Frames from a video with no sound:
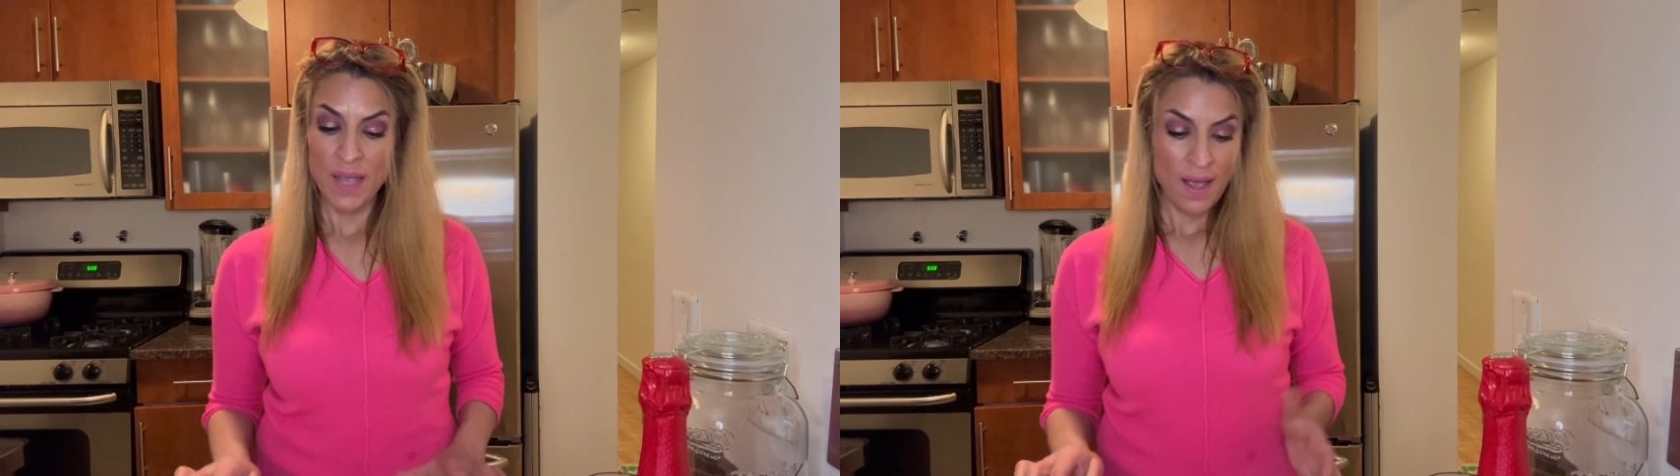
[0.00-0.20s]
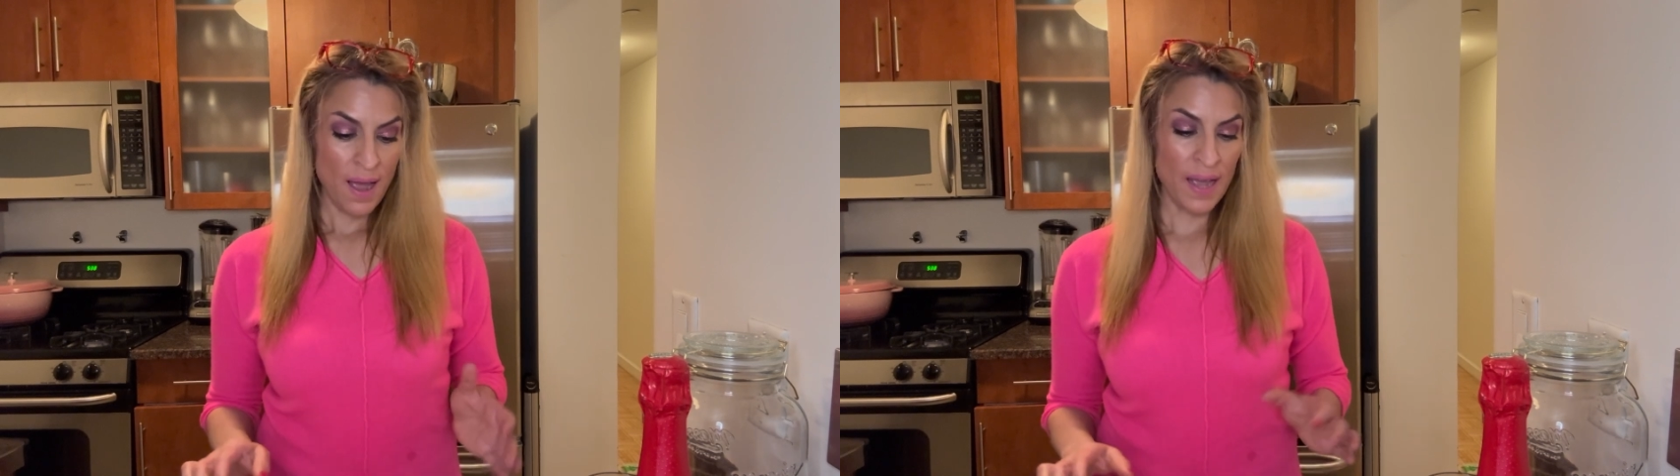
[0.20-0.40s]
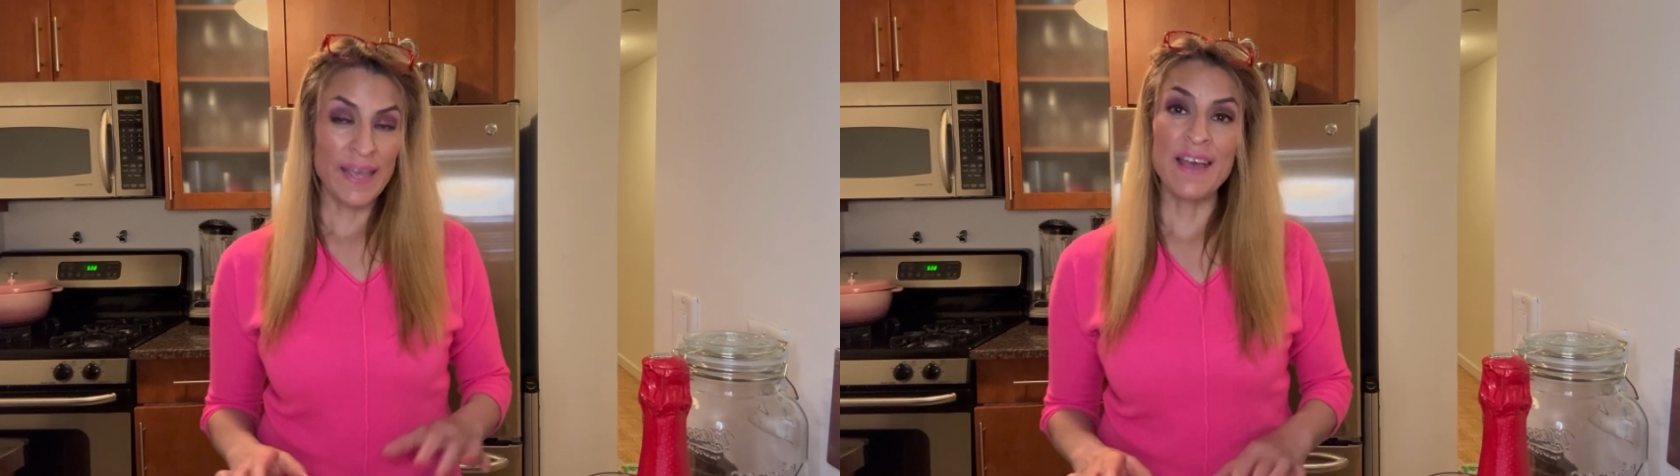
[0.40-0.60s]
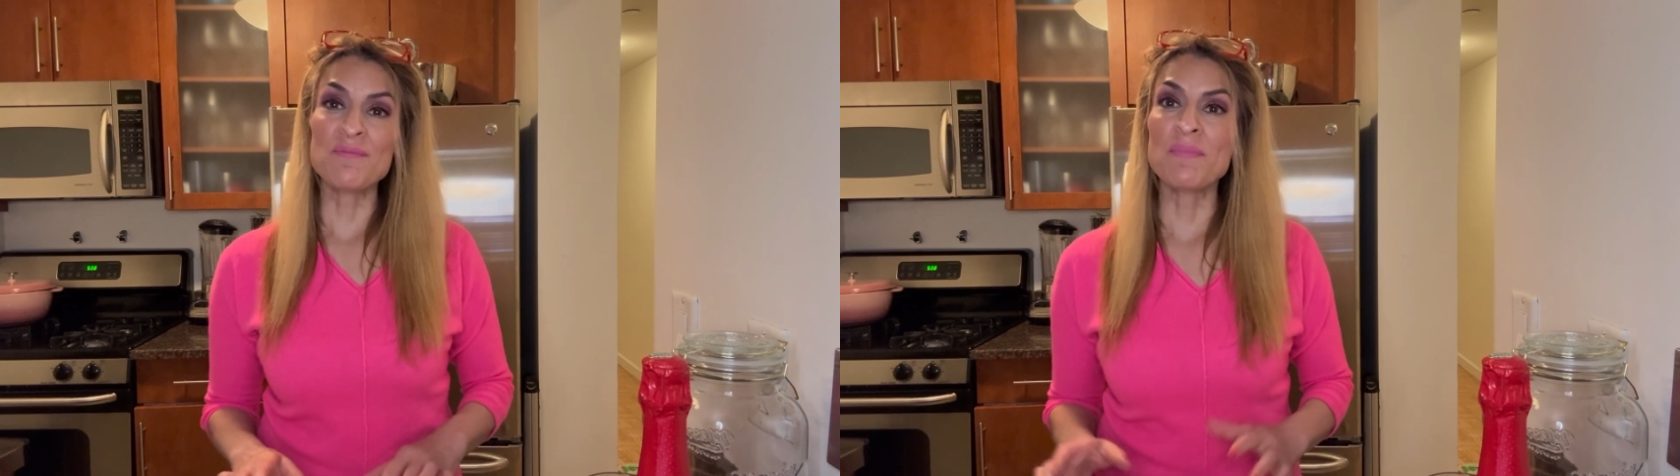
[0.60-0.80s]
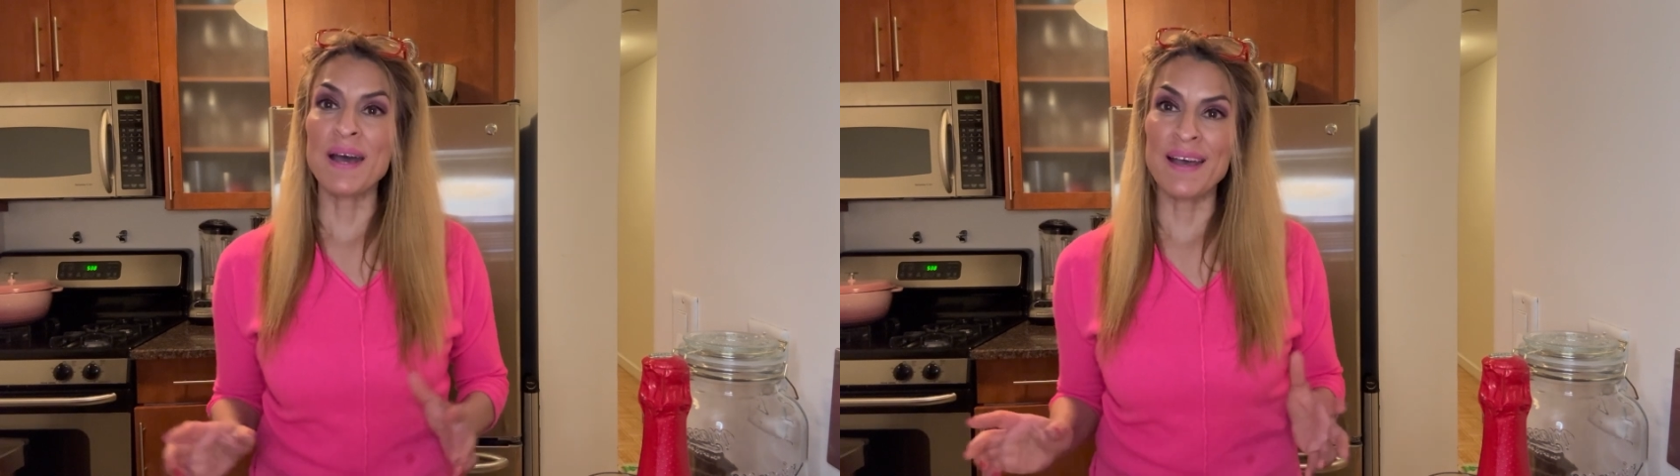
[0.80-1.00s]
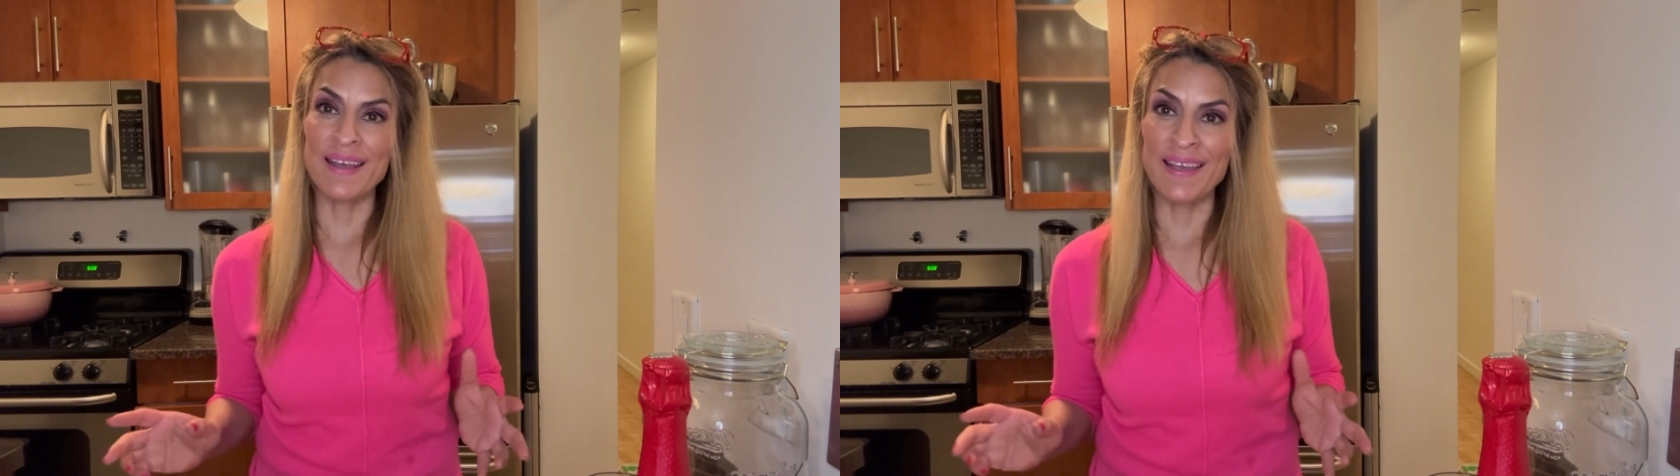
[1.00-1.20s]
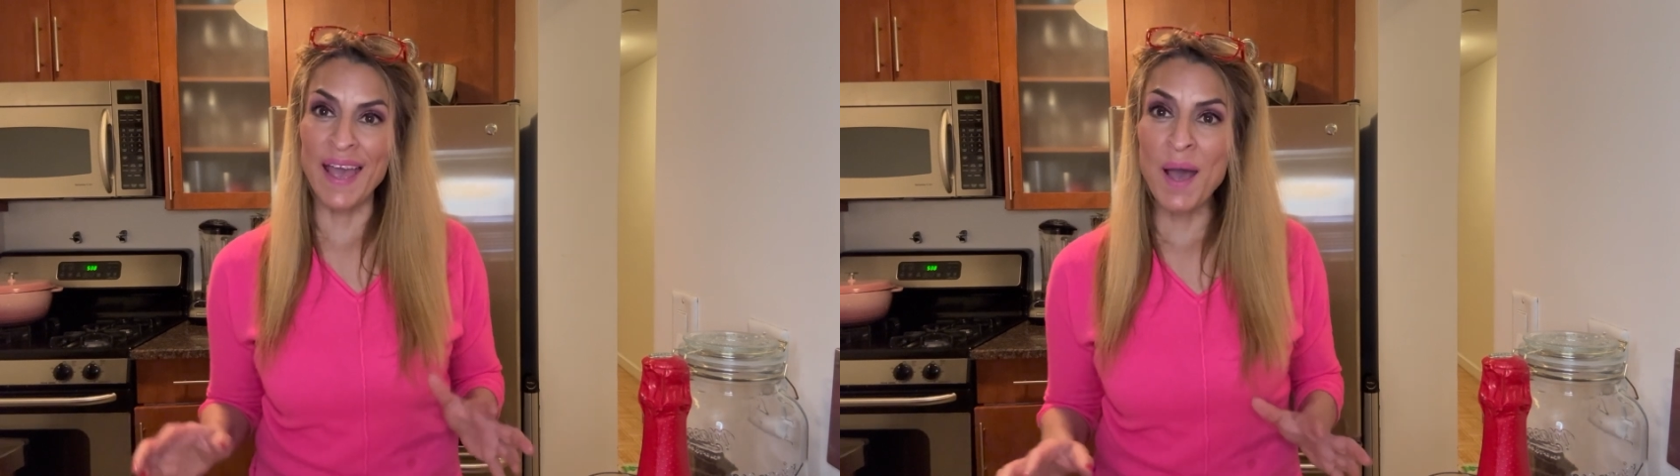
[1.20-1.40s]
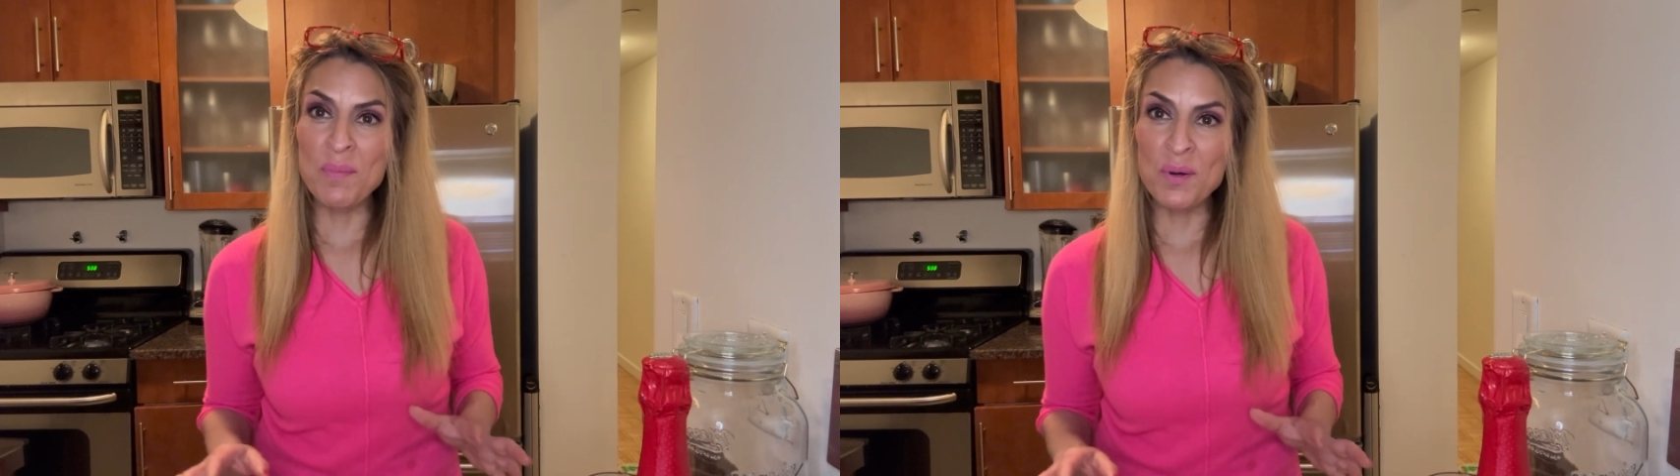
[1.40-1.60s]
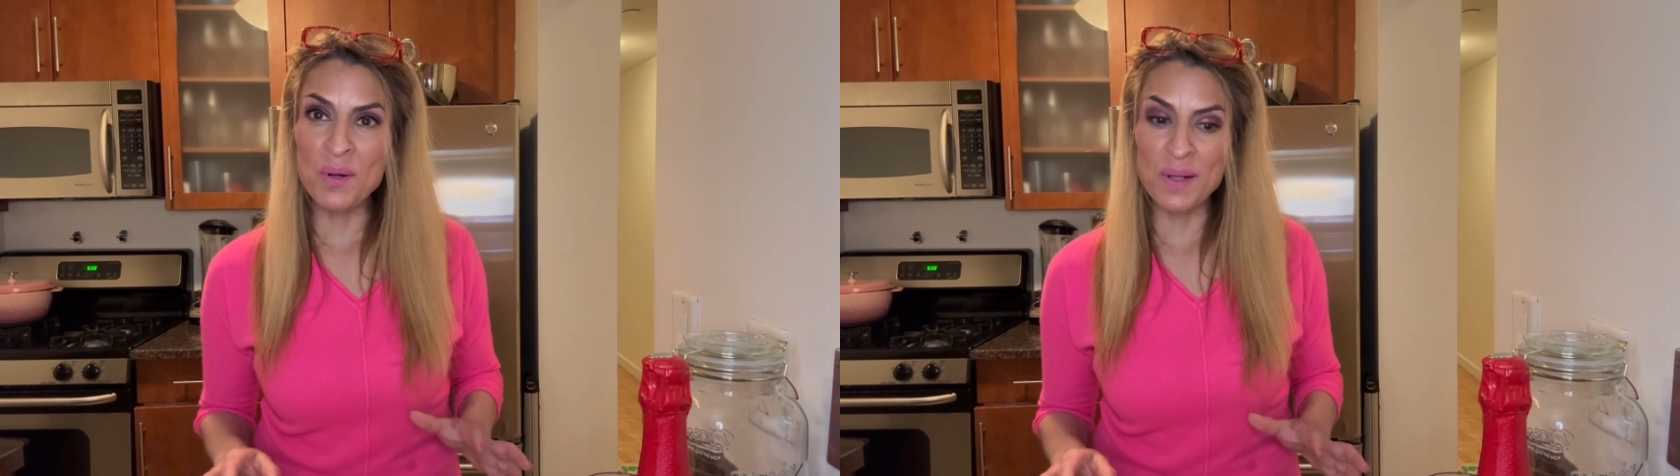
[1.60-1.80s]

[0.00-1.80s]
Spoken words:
I have my apple